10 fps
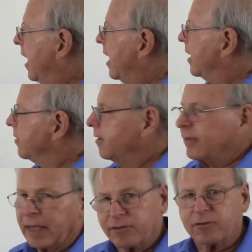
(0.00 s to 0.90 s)
and
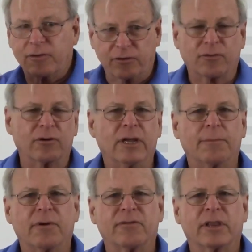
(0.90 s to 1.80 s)
that's certainly
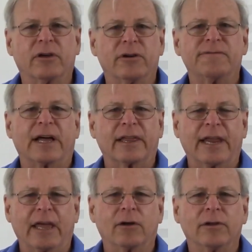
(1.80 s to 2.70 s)
a perfectly good valid
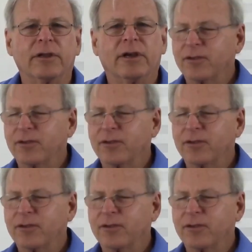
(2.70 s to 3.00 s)
angle.